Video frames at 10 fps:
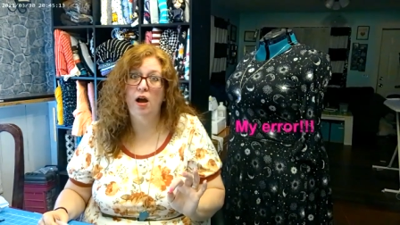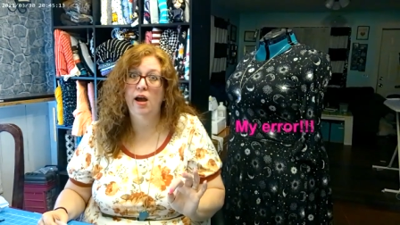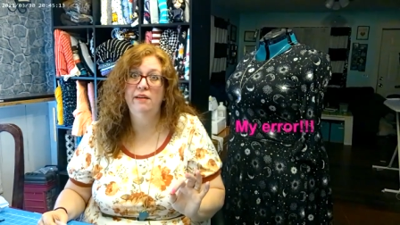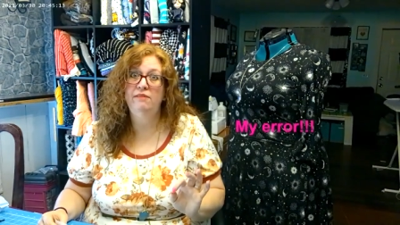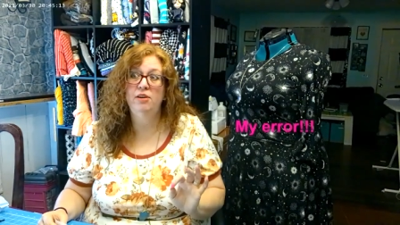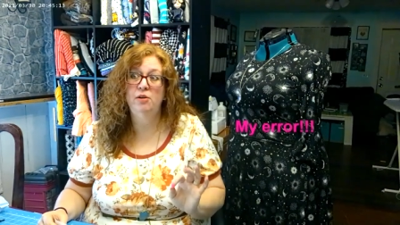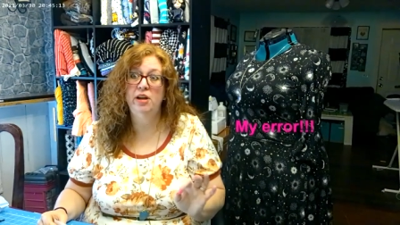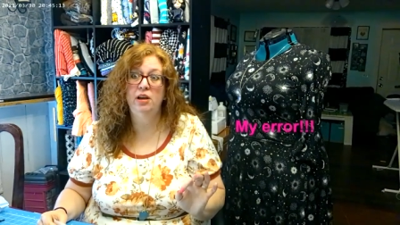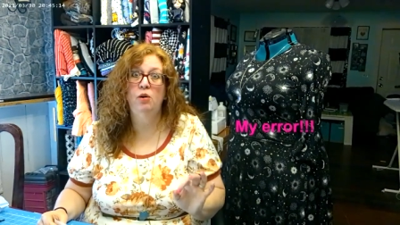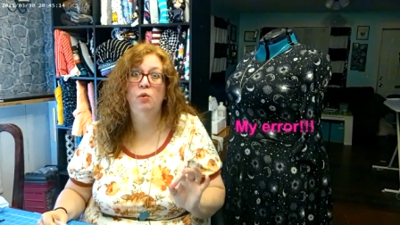I have no
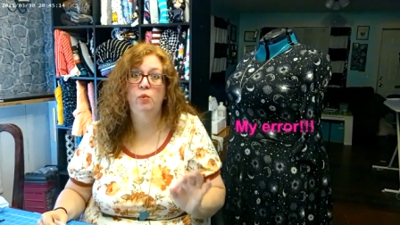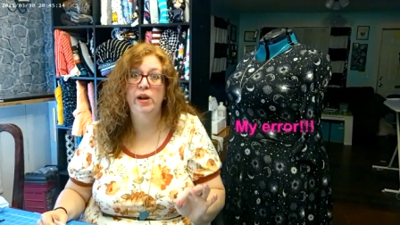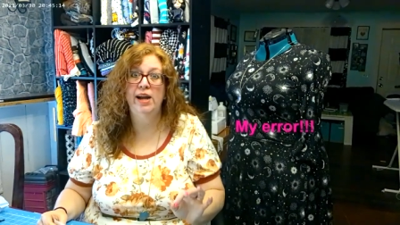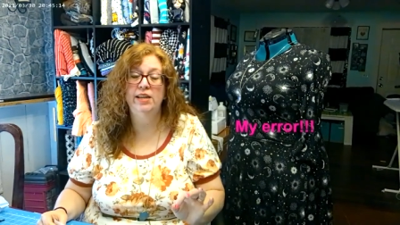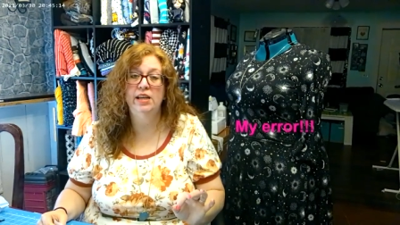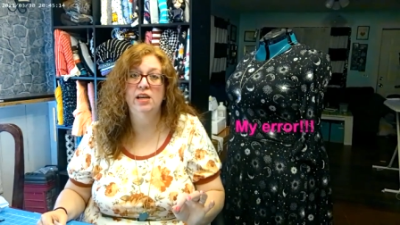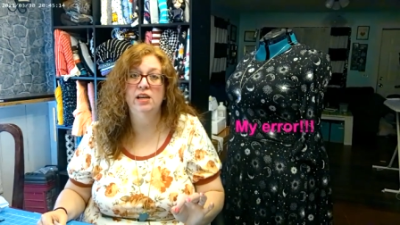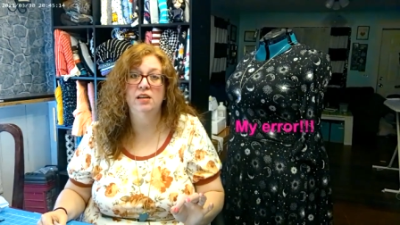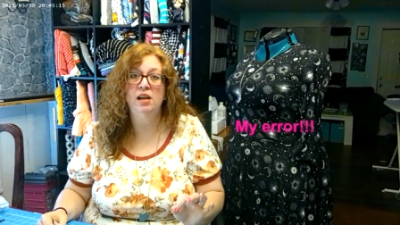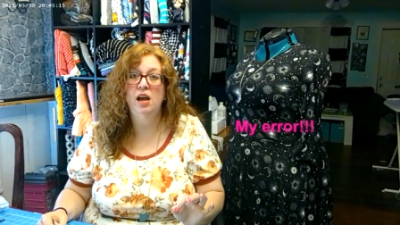idea what I
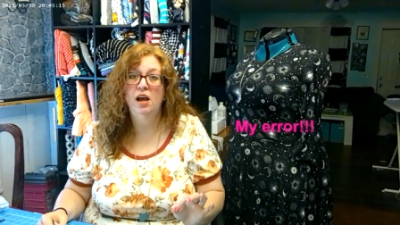did.